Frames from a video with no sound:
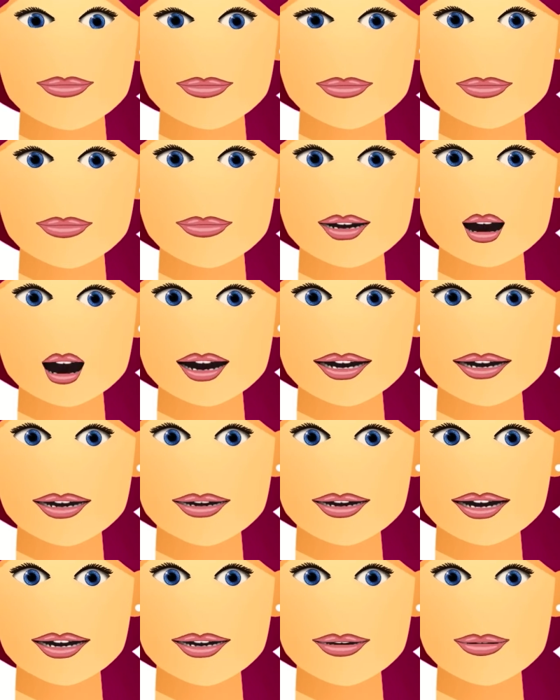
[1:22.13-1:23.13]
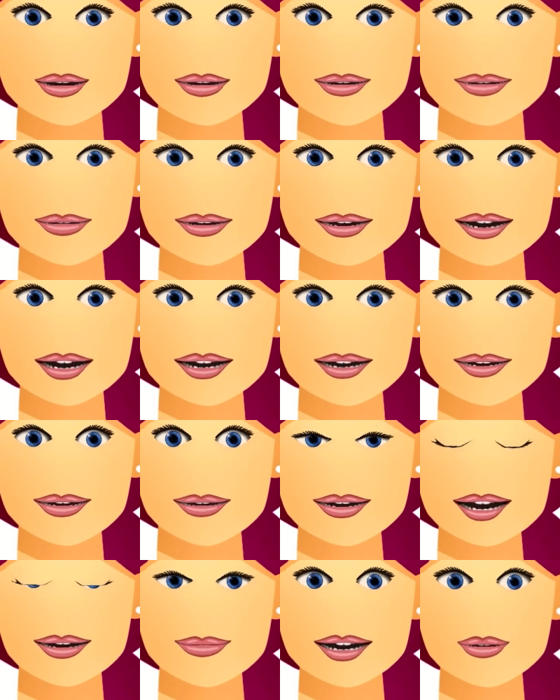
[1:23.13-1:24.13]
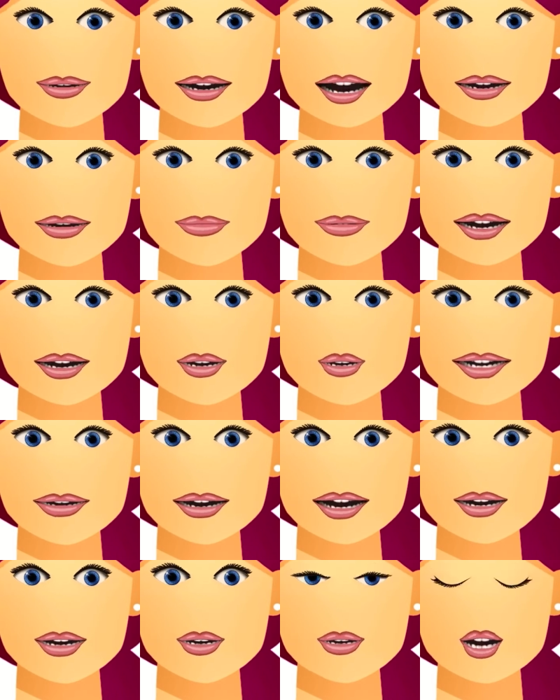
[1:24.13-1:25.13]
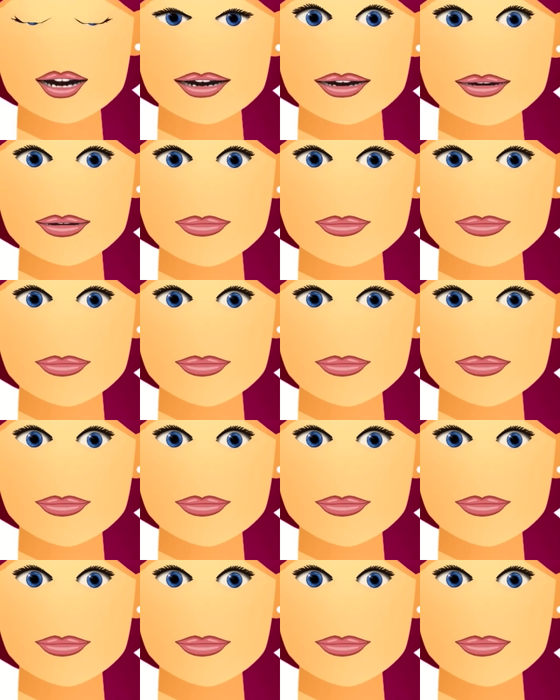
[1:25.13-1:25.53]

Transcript: So remember, Vav can be pronounced as a V.